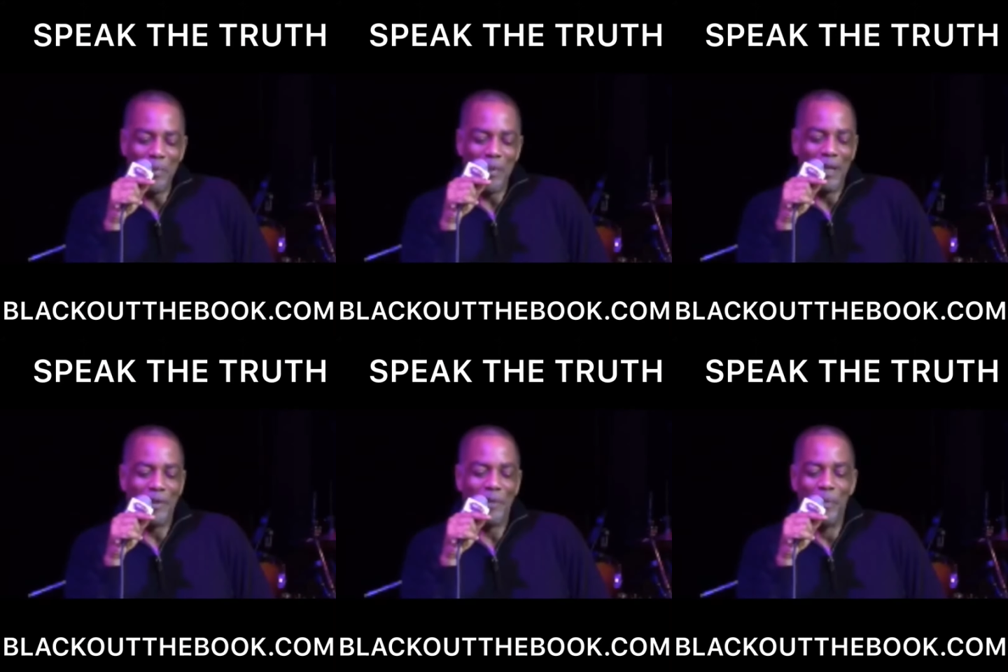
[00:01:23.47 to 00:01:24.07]

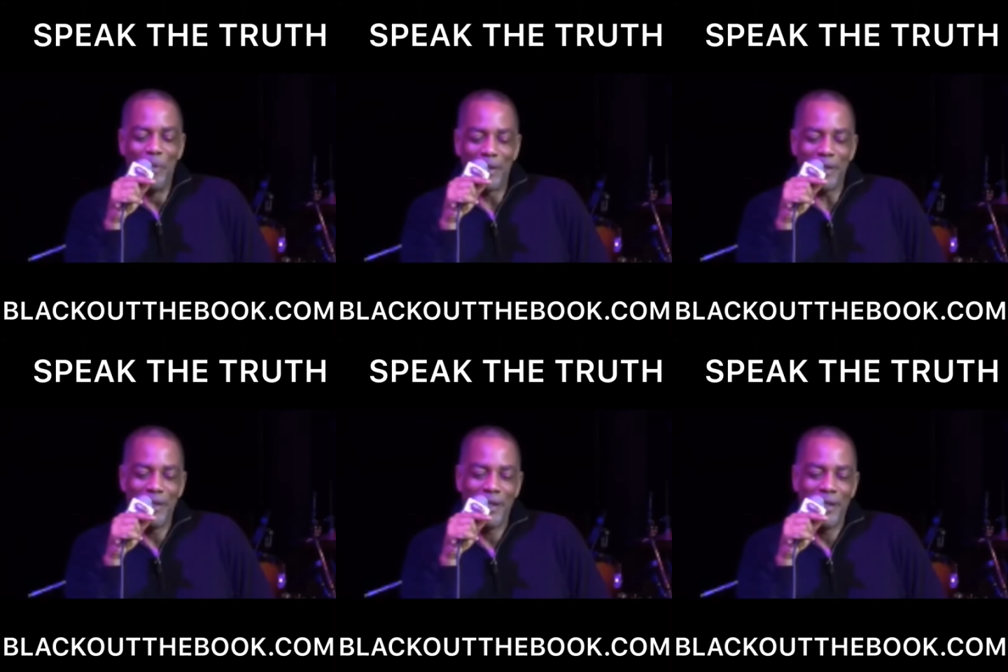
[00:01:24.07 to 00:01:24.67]
about the book,
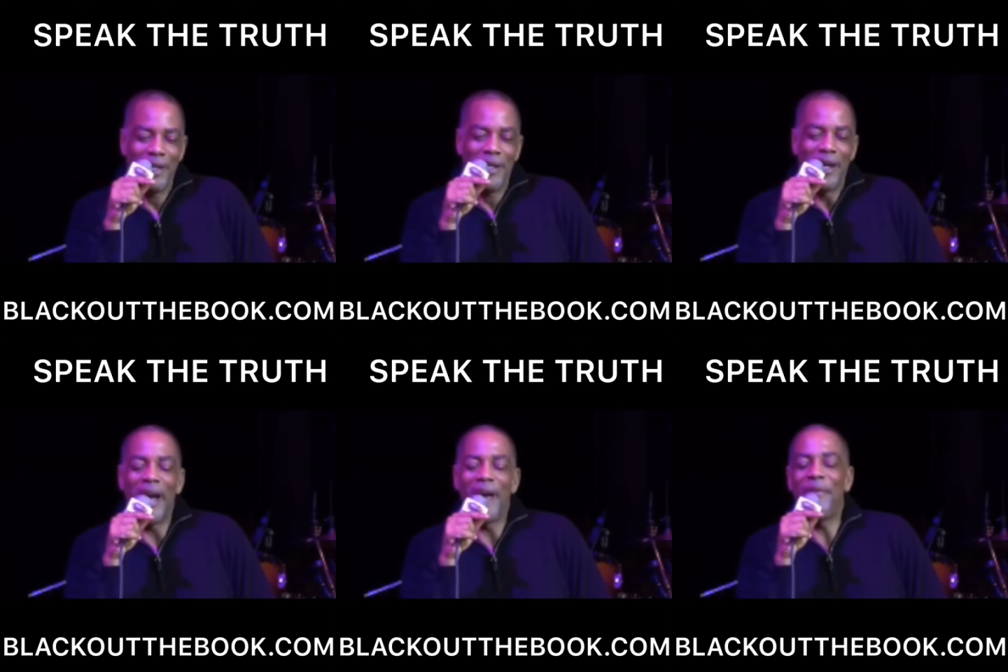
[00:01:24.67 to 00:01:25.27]

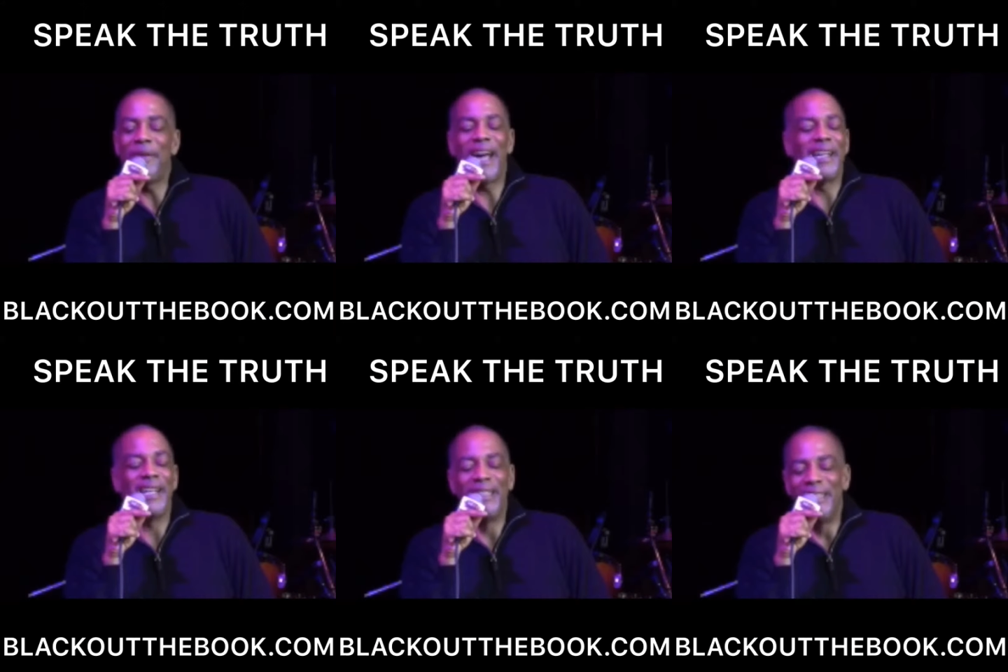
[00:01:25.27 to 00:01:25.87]
I've
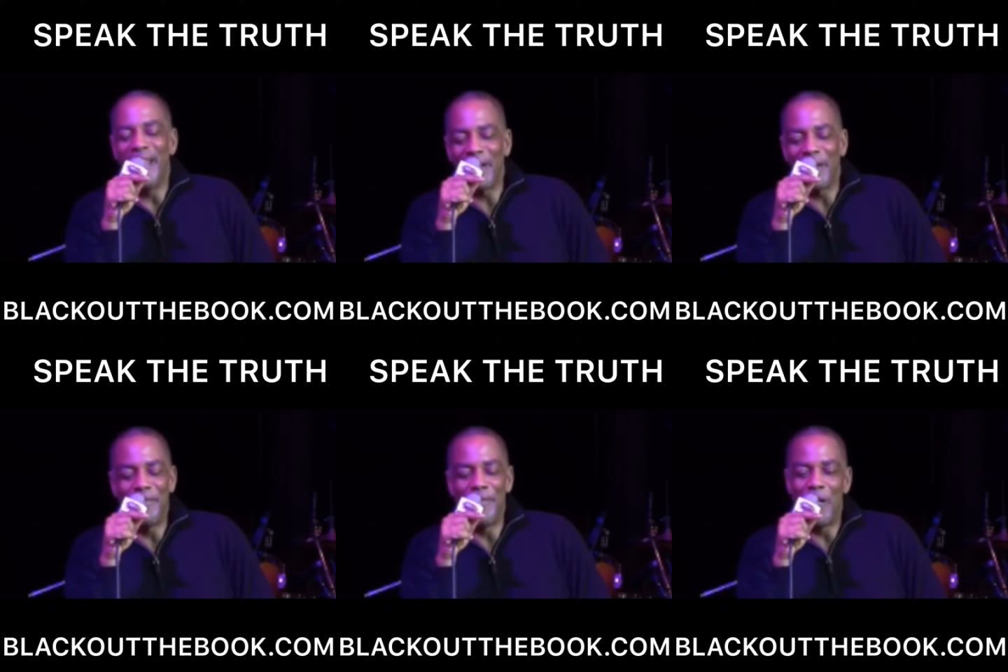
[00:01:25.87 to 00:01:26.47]
got a lot
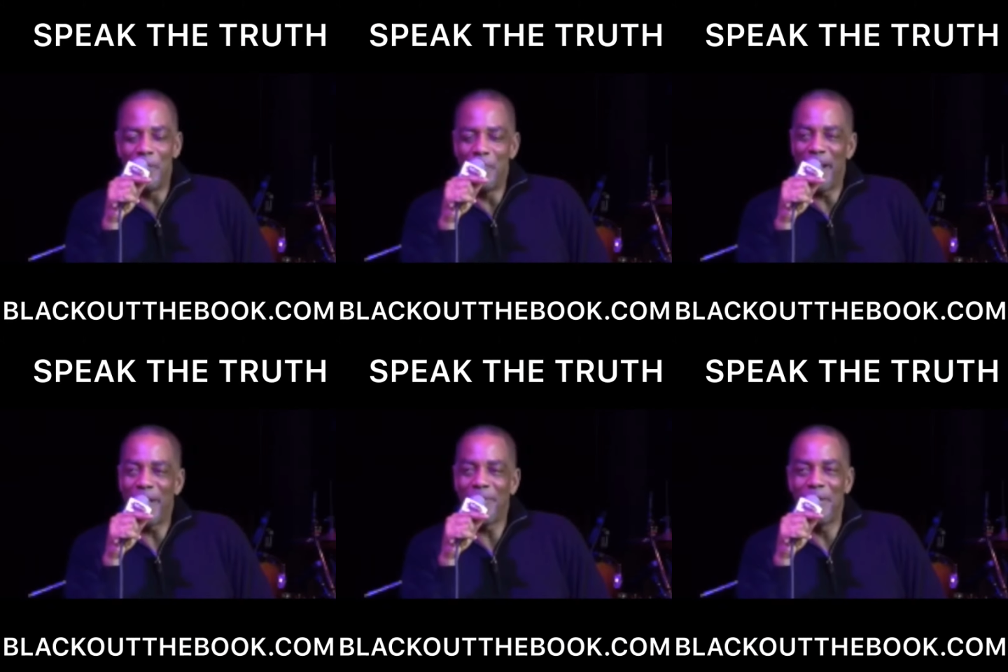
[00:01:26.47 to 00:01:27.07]
of
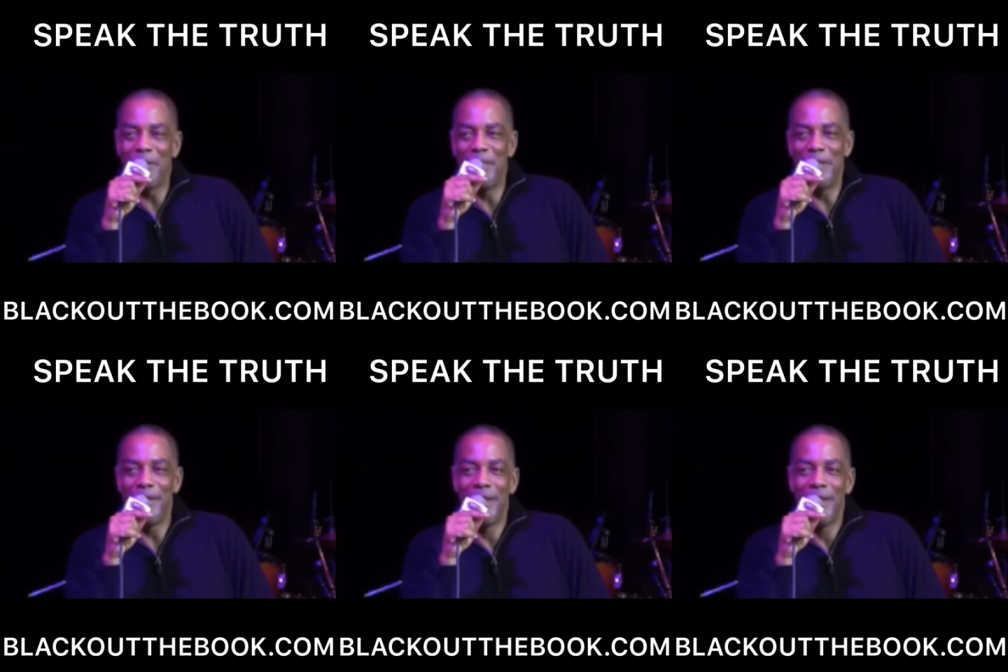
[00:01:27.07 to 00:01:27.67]
fallback from it,
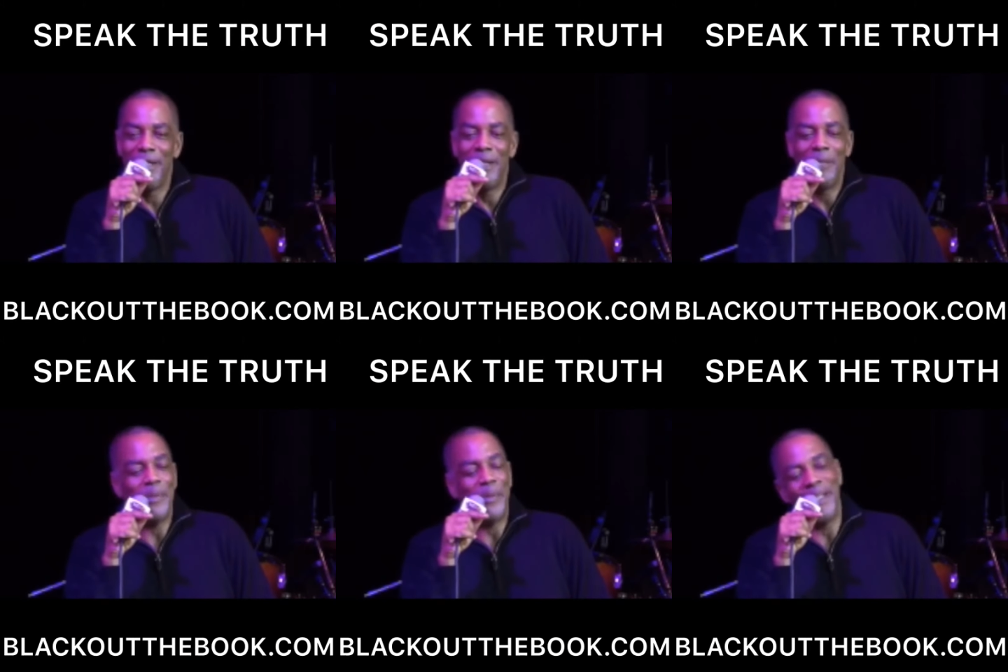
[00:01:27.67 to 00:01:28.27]

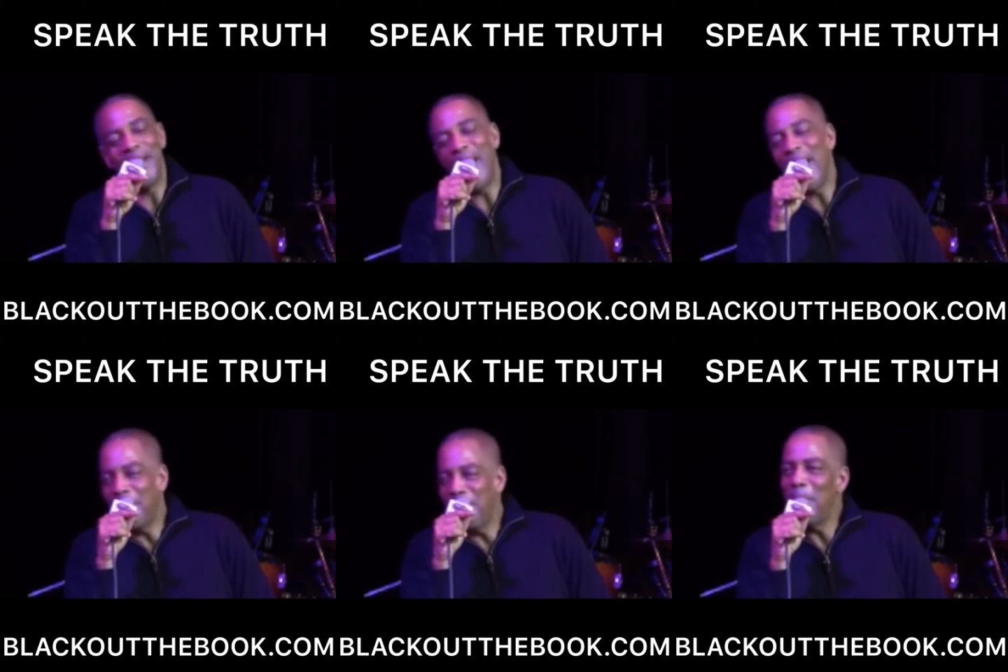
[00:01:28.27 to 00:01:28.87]
but
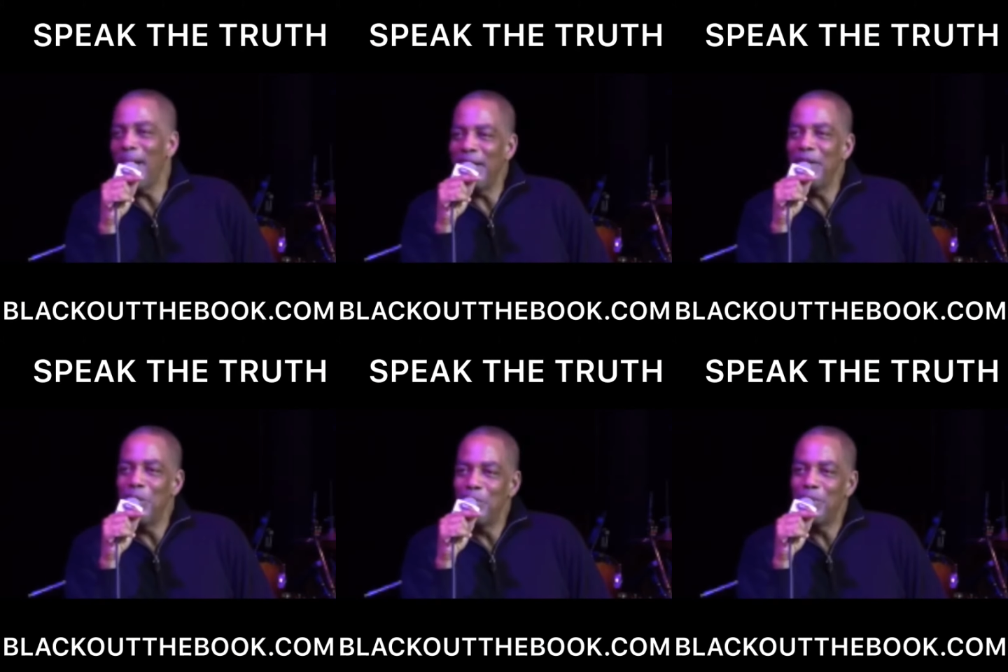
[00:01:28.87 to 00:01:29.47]
everybody
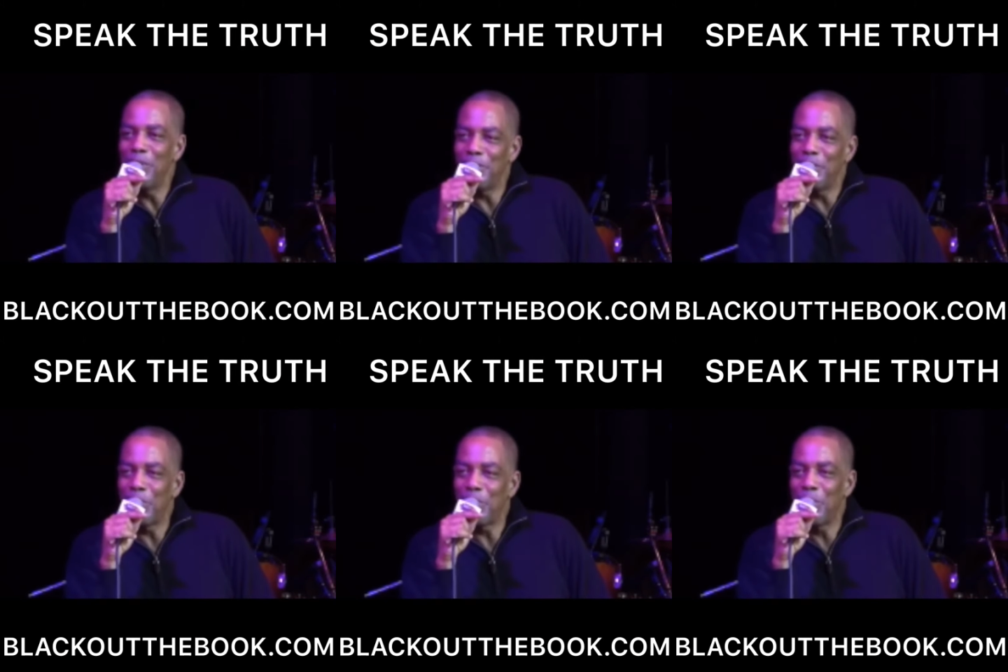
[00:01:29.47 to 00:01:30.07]
knows it's
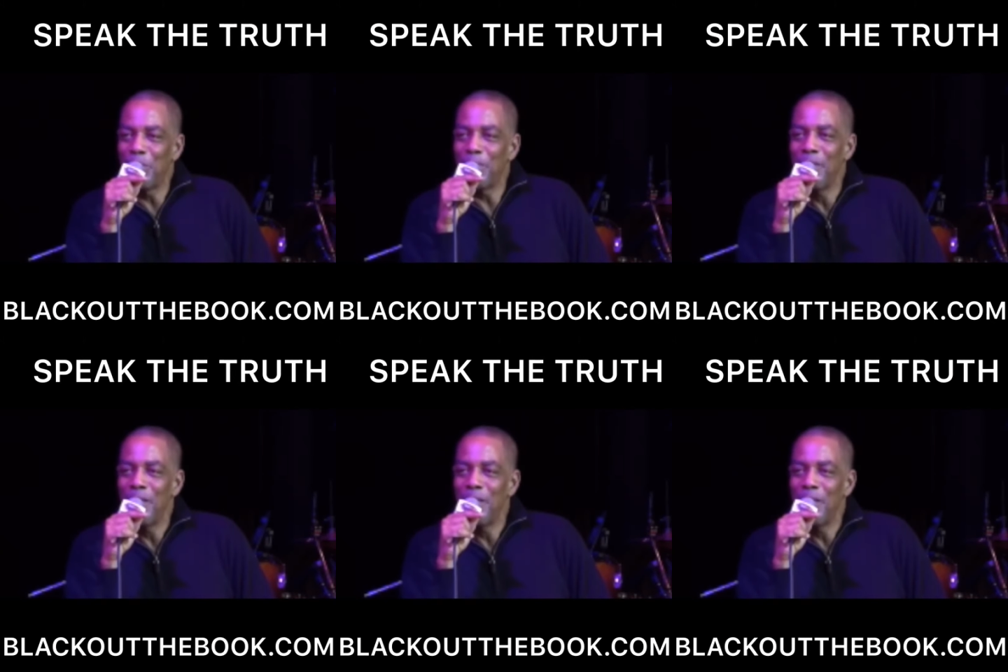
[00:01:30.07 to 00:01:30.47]
the truth.